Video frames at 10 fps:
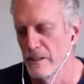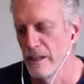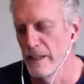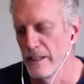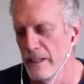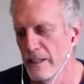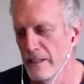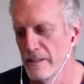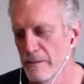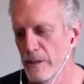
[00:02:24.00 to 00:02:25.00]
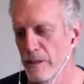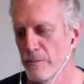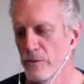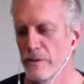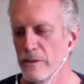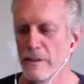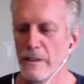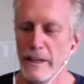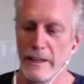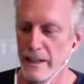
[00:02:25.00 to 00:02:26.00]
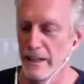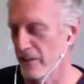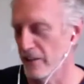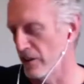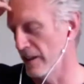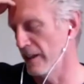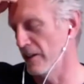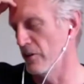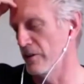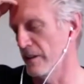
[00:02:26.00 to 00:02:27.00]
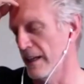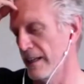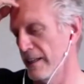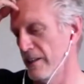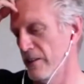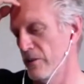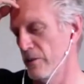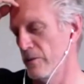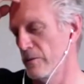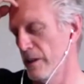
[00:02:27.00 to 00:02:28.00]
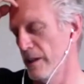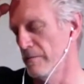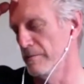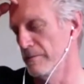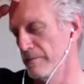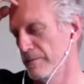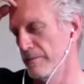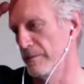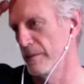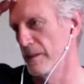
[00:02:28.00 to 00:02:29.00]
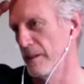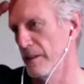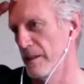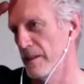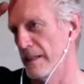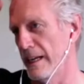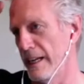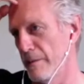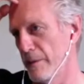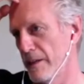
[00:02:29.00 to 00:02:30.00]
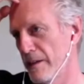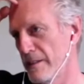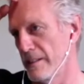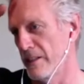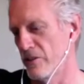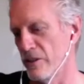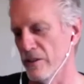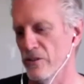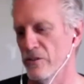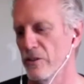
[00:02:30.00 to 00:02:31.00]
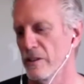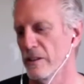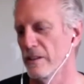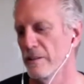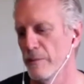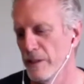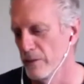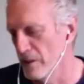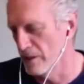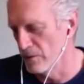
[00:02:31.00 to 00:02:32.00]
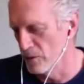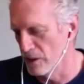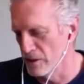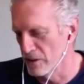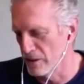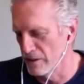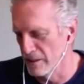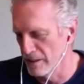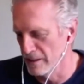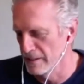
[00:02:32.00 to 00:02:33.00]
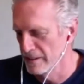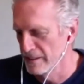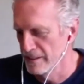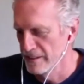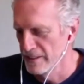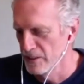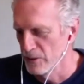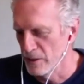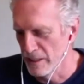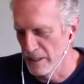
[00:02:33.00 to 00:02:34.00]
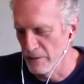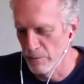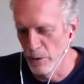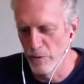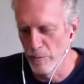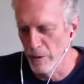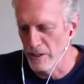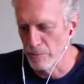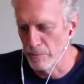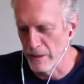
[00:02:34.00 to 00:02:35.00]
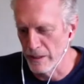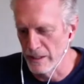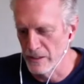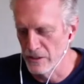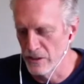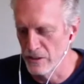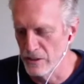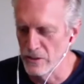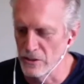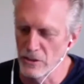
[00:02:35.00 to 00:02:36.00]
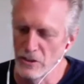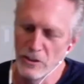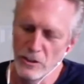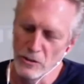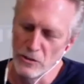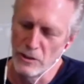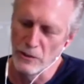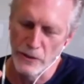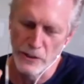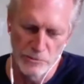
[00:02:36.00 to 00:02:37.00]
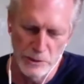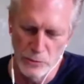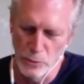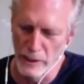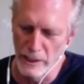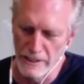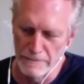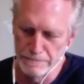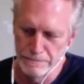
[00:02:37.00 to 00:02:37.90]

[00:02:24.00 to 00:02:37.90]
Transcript: idea sometimes and it, actually and it goes a lot into um, the dynamic of the teacher and the student i mean uh, we can certainly uh, relate both from our experience there's there's a huge difference between